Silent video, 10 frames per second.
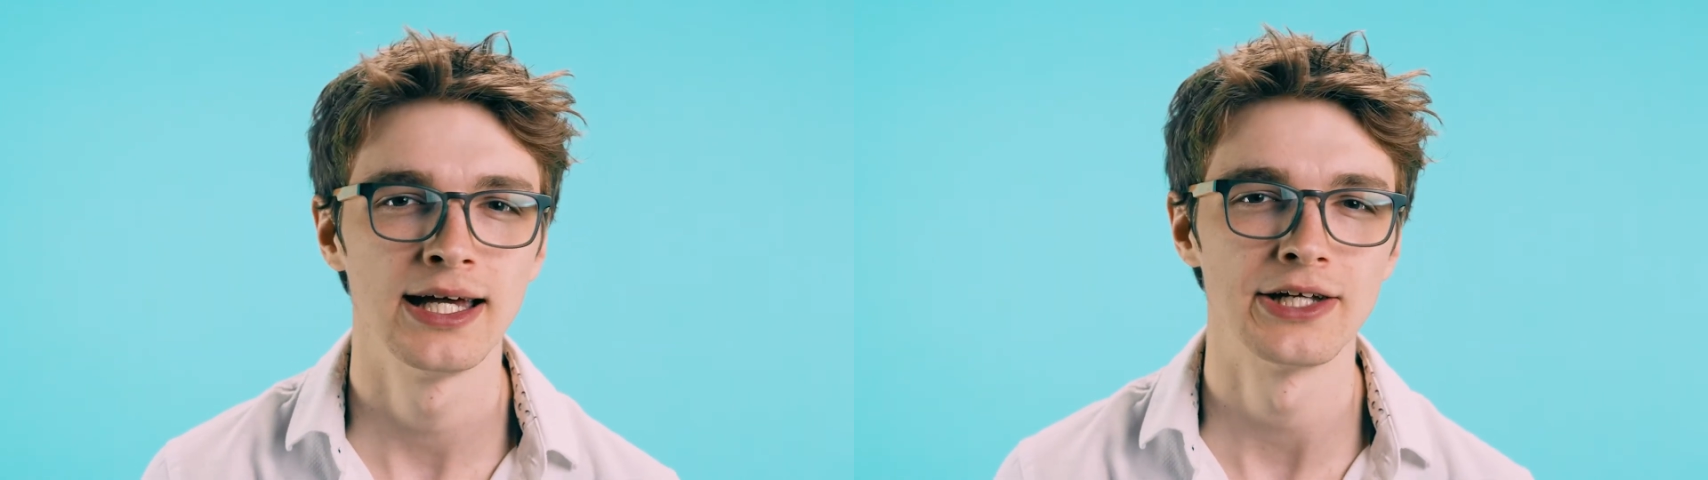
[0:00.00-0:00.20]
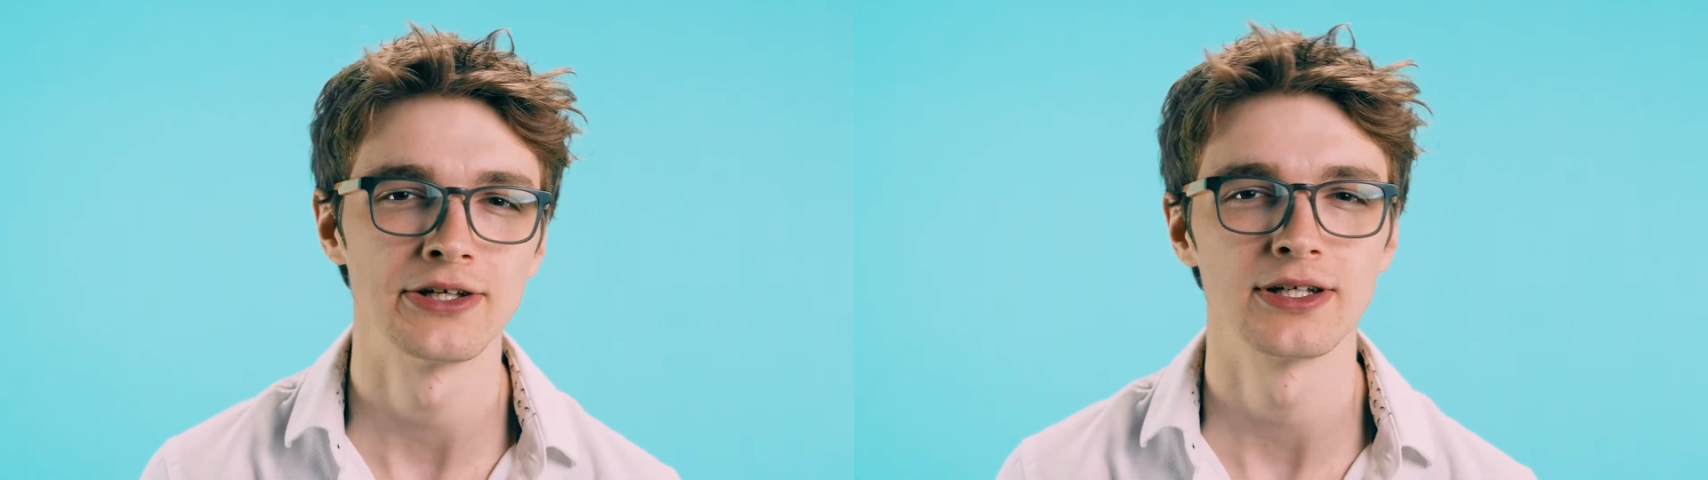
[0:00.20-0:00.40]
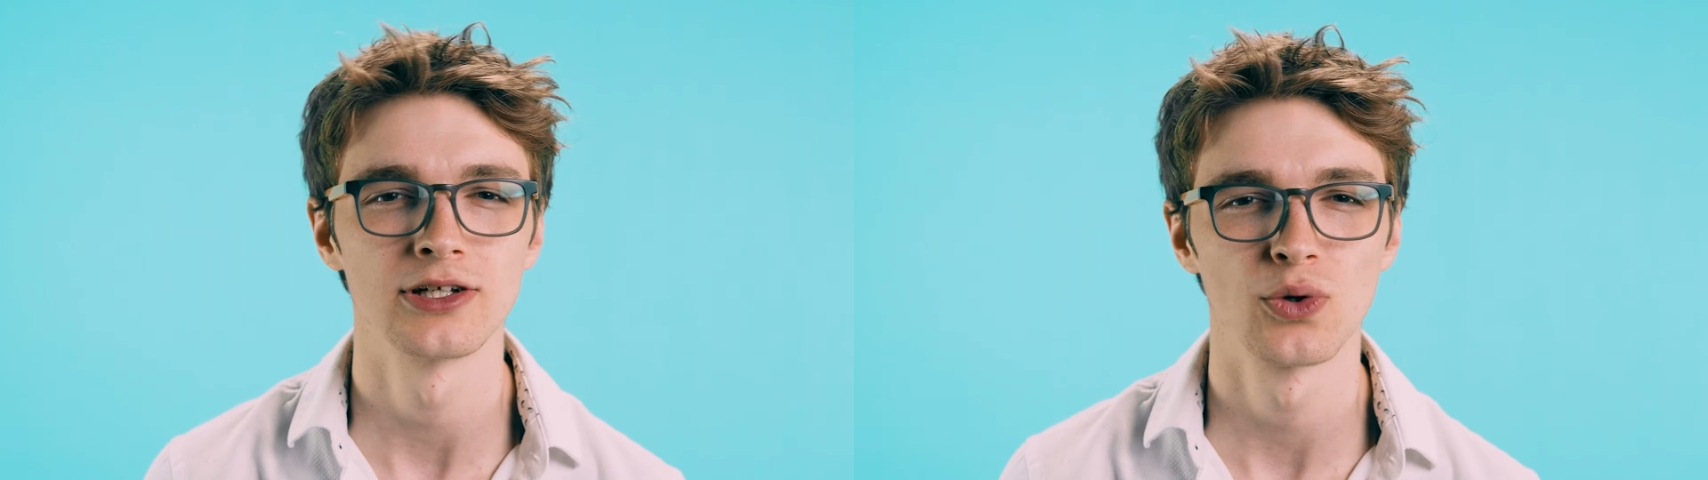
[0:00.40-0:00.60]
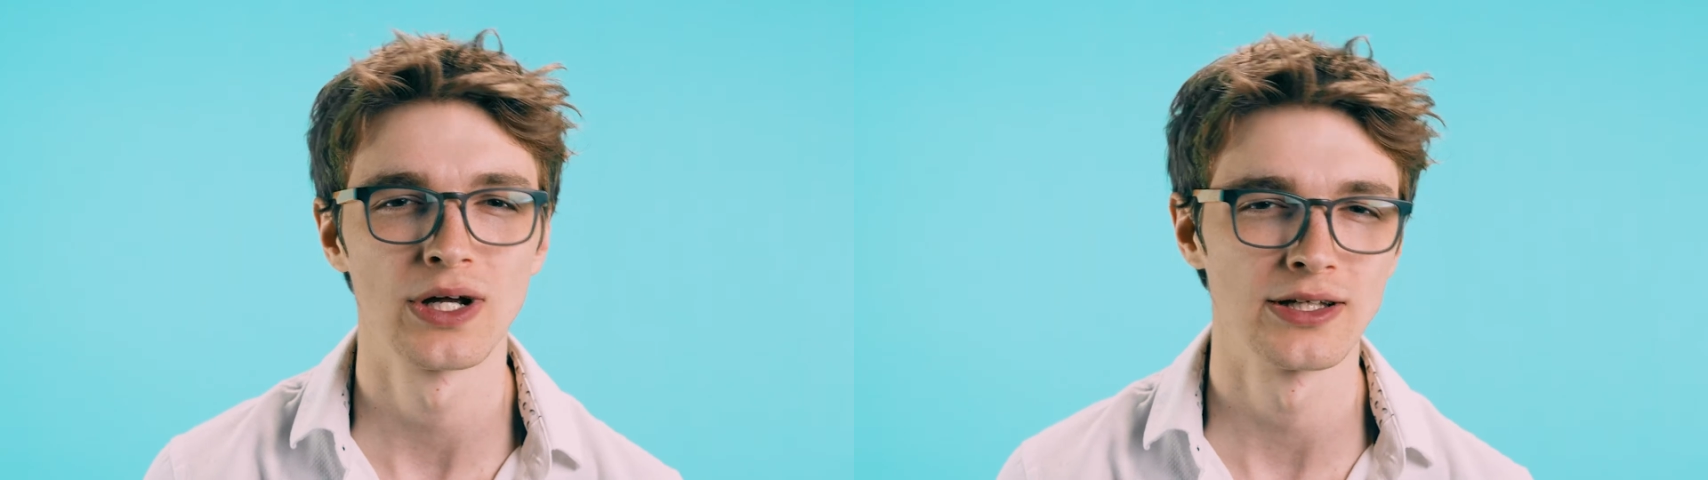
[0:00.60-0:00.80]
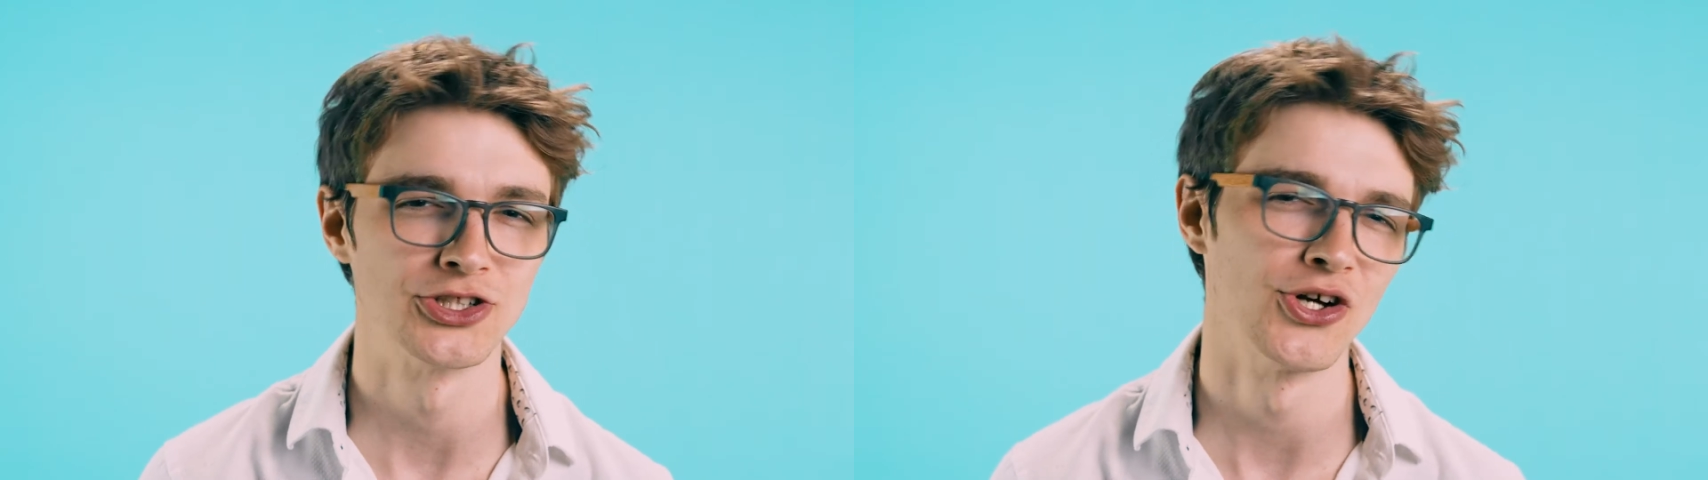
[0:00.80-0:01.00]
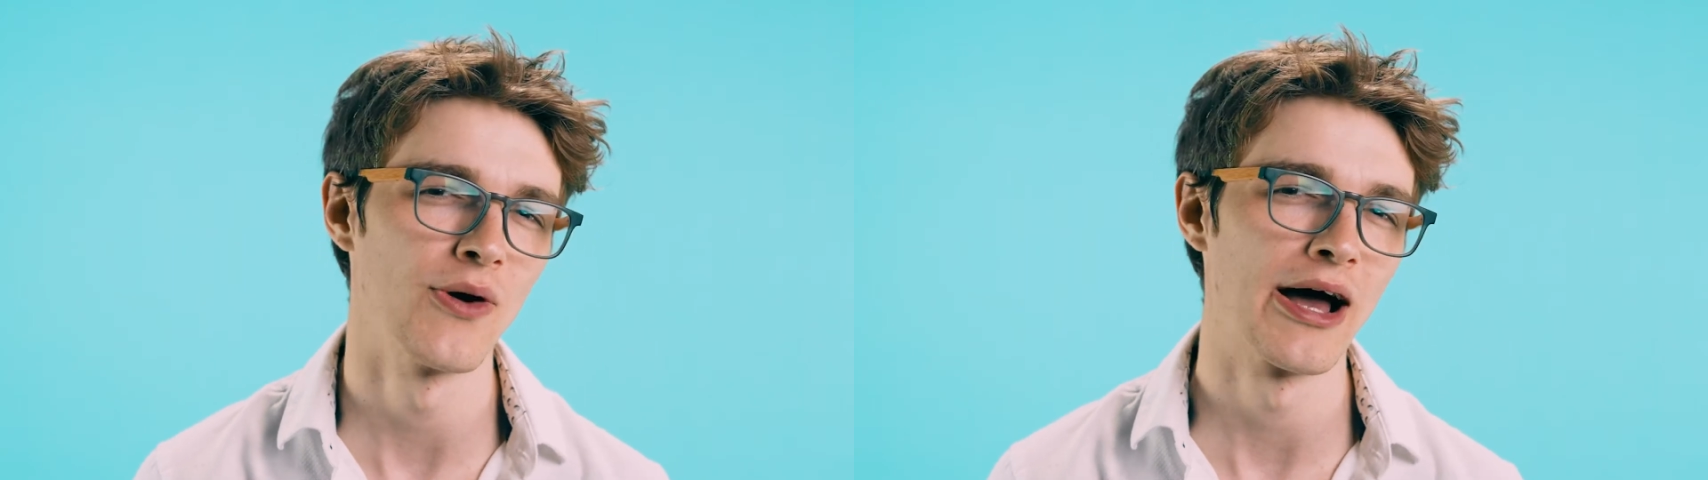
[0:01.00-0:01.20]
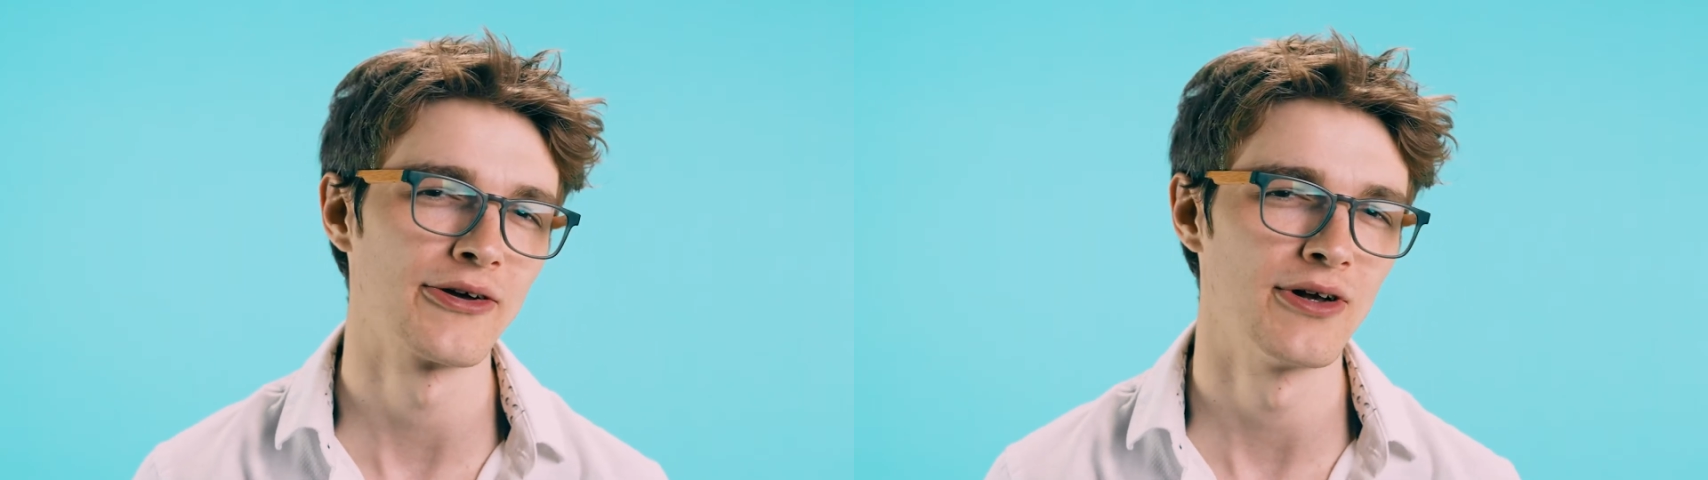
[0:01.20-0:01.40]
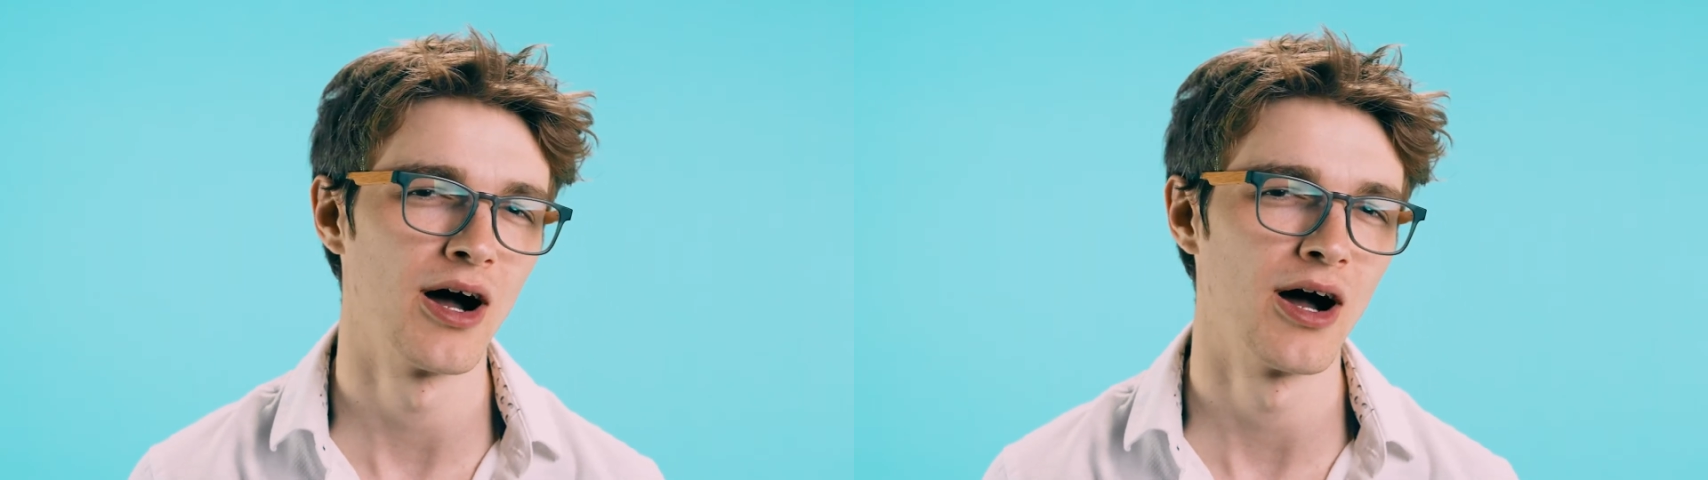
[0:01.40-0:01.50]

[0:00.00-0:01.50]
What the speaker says: and you need to quickly show how you'd